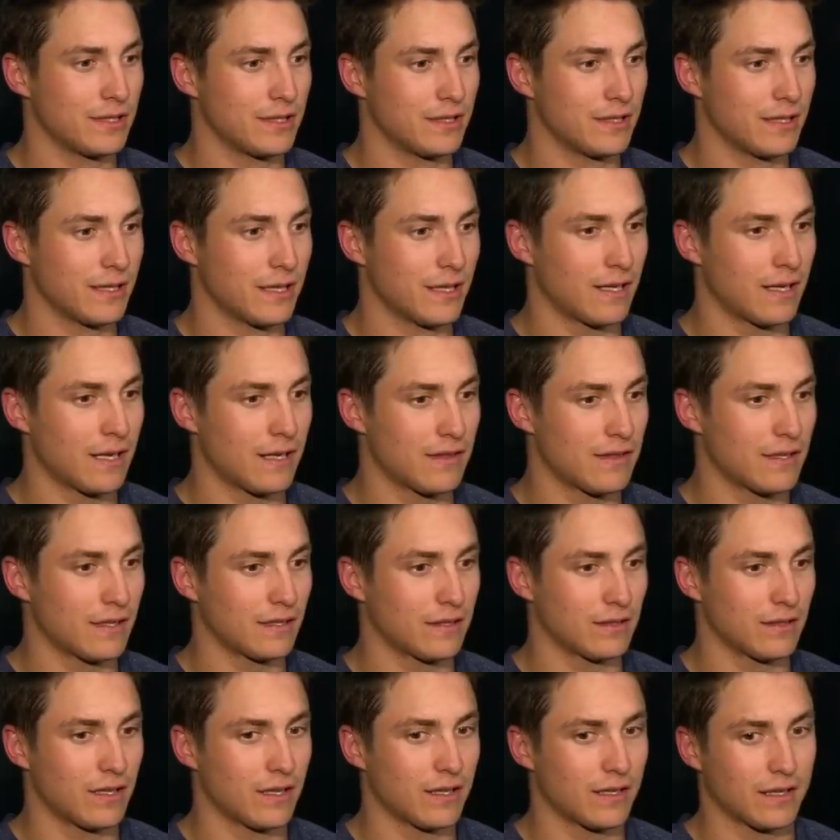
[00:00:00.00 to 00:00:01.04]
and I think
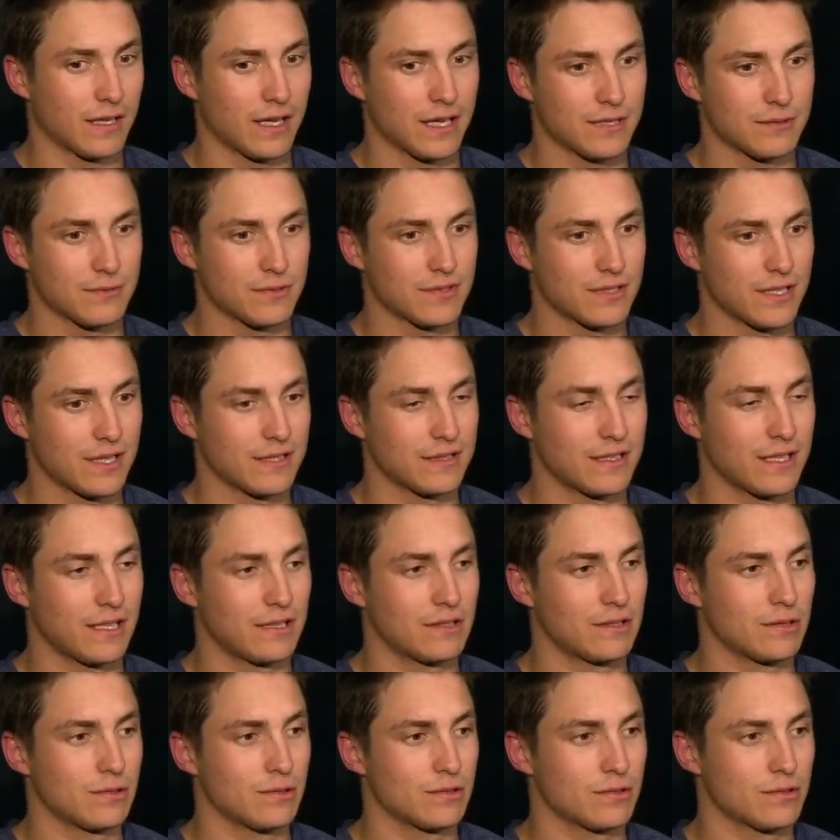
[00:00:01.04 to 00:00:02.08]
a lot of the guys were saying
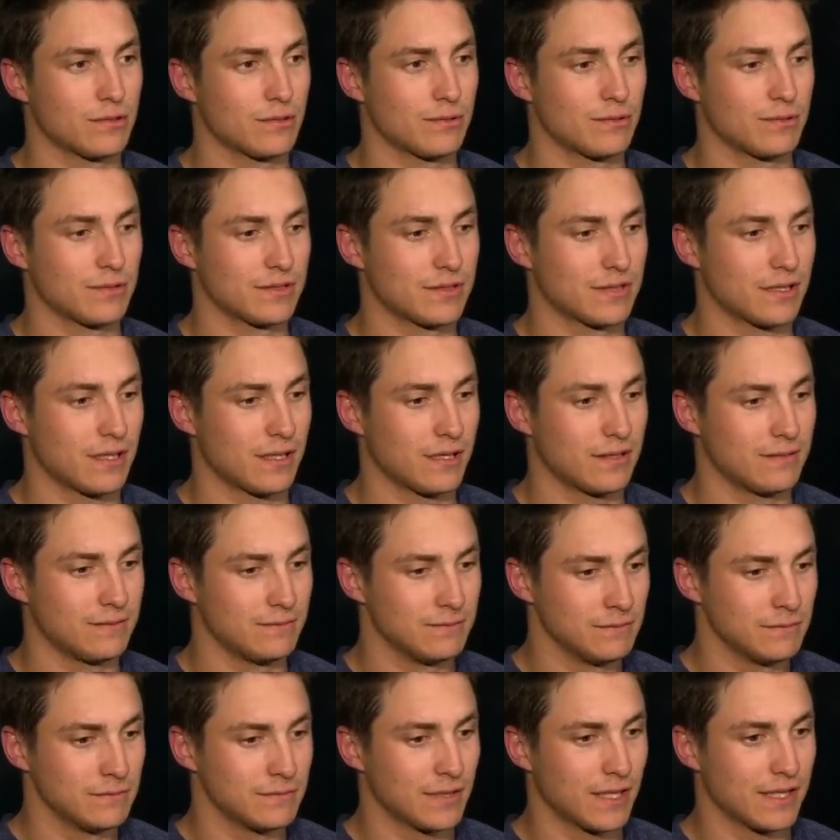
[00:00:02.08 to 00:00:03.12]
that too, so it was
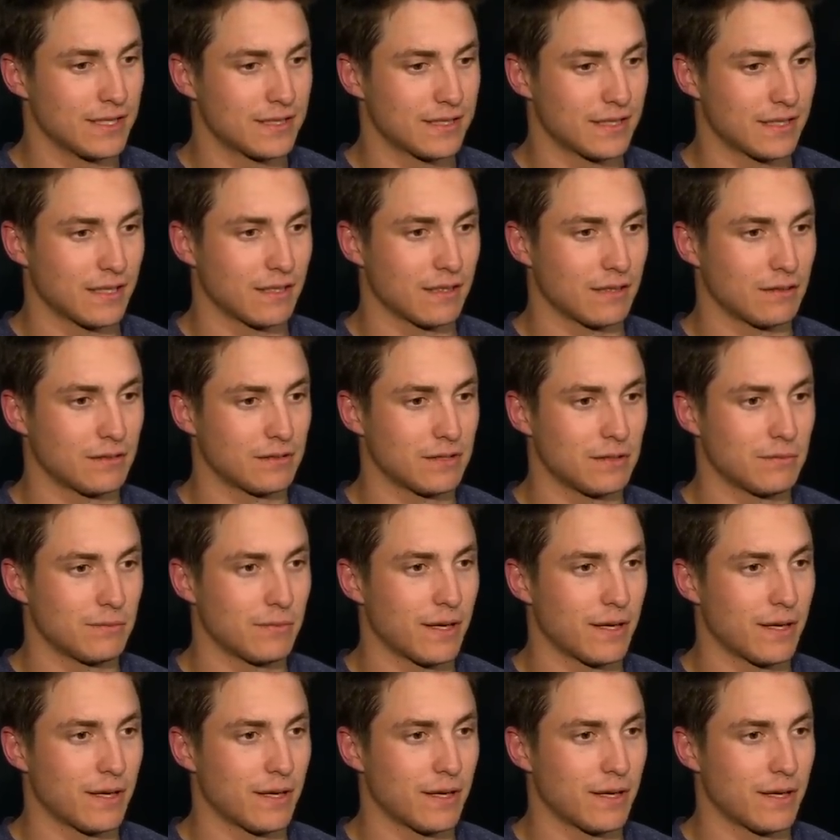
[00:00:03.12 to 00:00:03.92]
nice to get a little team